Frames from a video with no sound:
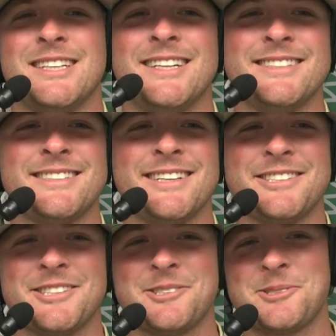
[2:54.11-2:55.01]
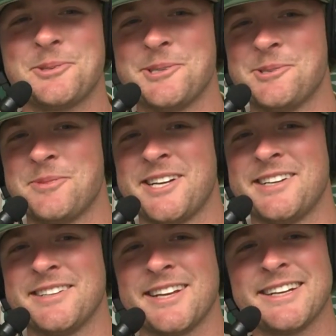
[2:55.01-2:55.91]
It's just surreal,
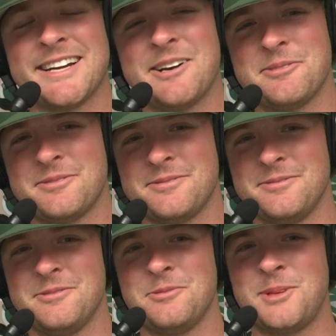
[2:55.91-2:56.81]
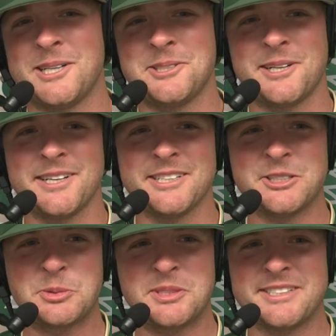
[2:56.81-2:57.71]
man. Like, my journey
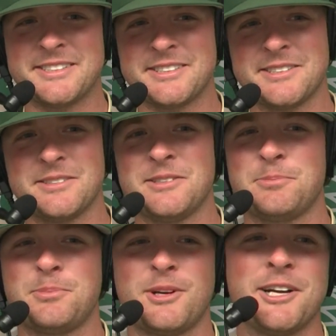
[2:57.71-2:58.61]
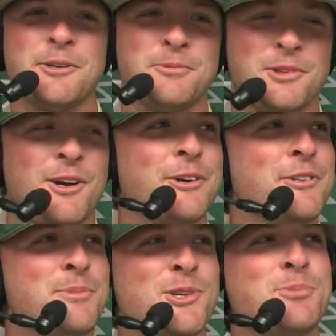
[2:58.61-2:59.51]
has been probably longer than
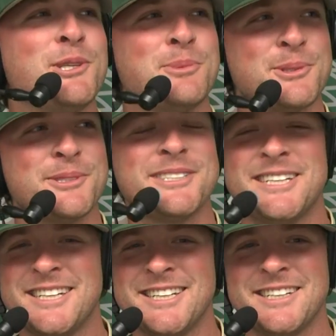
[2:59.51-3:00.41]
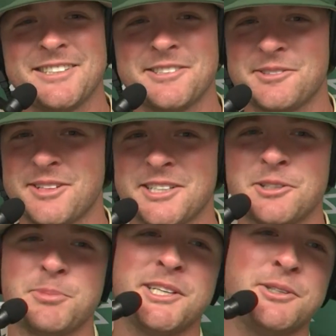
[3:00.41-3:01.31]
most people's because of, like, it
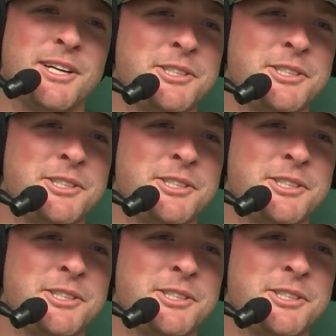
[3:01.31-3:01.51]
being a red